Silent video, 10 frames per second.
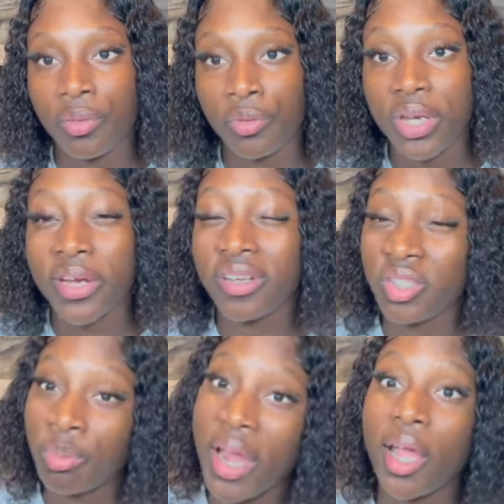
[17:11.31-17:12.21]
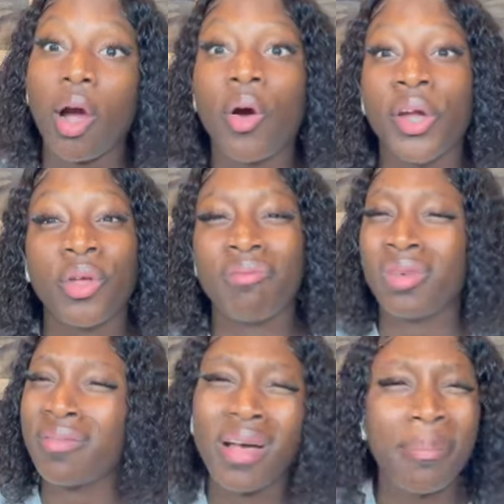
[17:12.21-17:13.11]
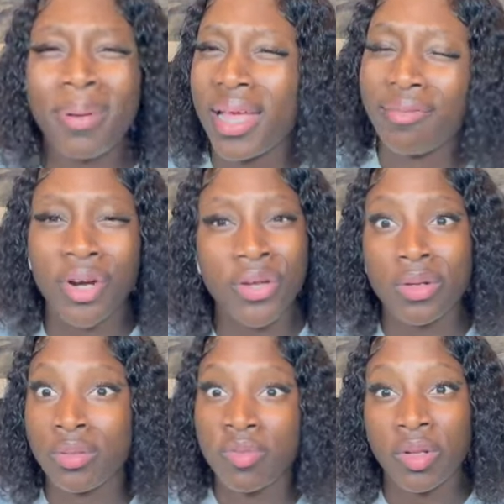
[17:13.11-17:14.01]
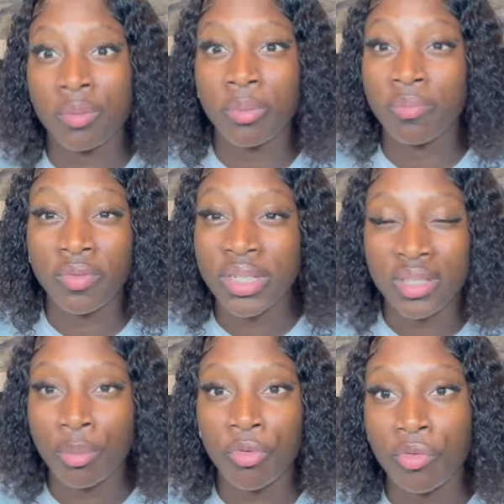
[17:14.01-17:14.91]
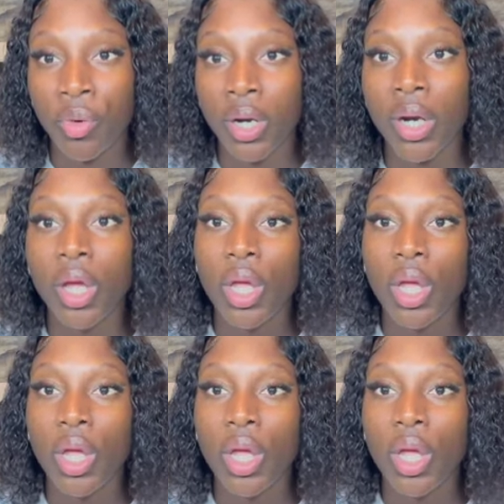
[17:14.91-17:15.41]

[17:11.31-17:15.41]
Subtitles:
3 years prior, or you have never applied for a US visa before,